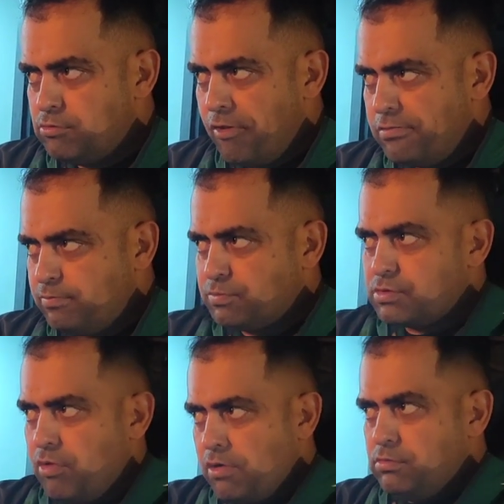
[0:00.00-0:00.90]
So you went
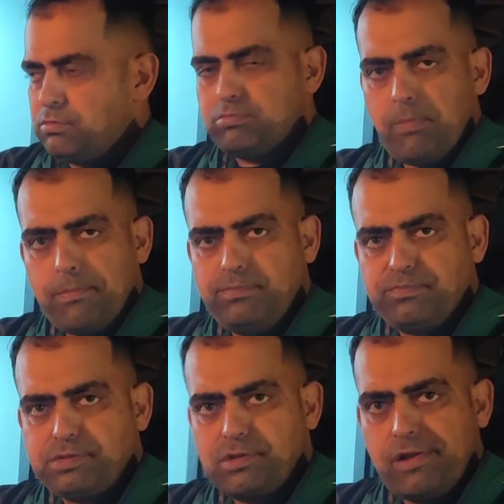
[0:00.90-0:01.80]
there as well? I moved twice,
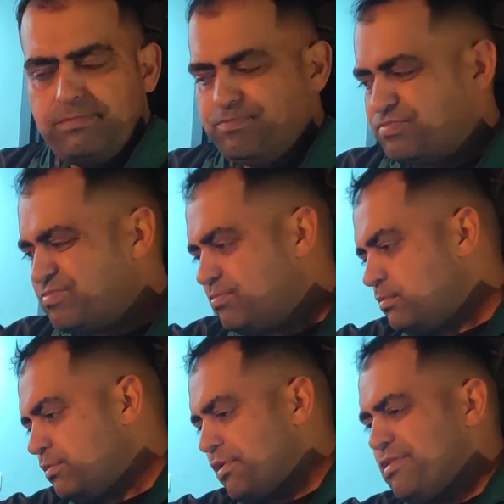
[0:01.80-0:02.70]
yeah. Okay, well,
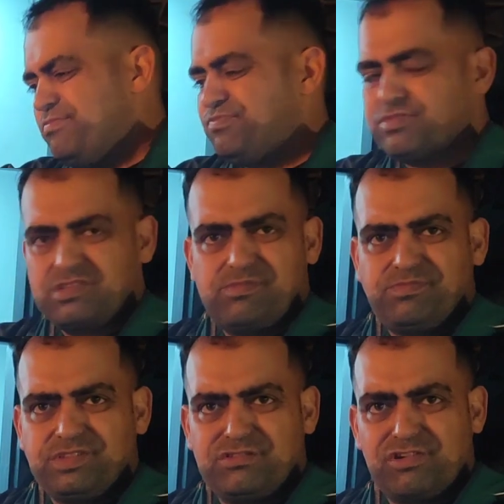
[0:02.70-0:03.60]
sure. So you did this
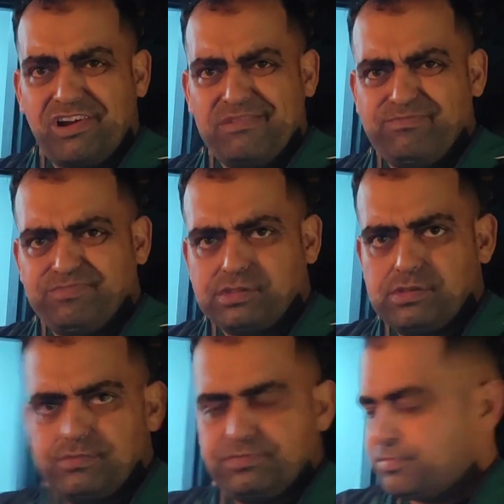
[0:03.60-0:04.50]
and right.
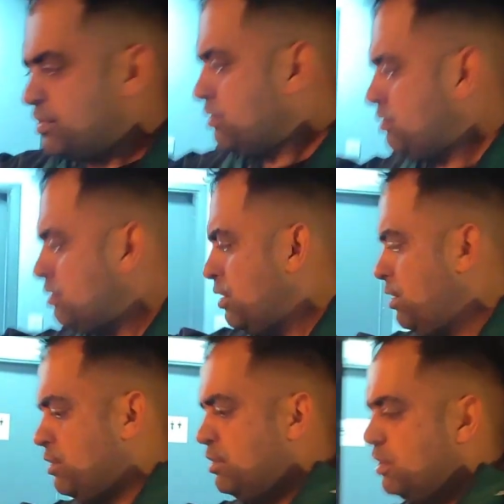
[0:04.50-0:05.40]
Yeah, standard innit?
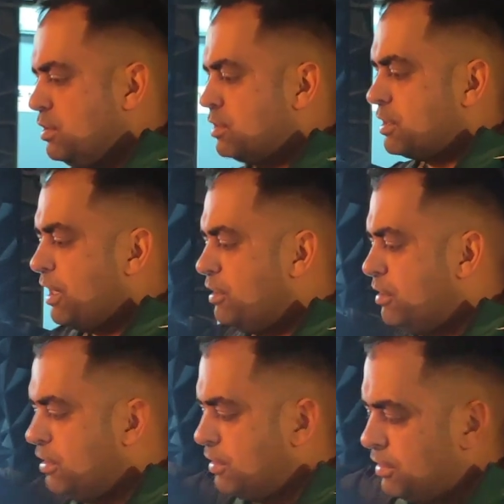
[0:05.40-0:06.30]
I don't want it too
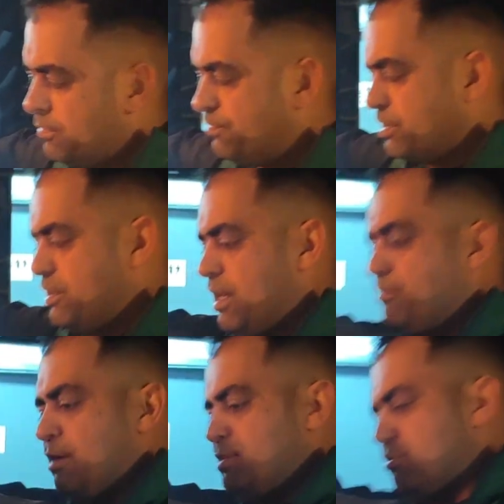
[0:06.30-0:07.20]
spicy though, man. I don't want
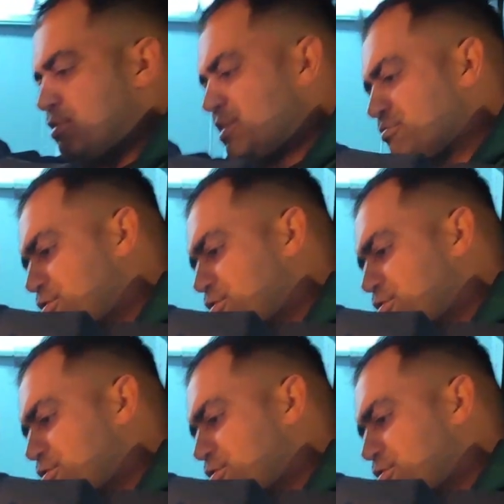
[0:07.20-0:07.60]
it too spicy. I'm just wondering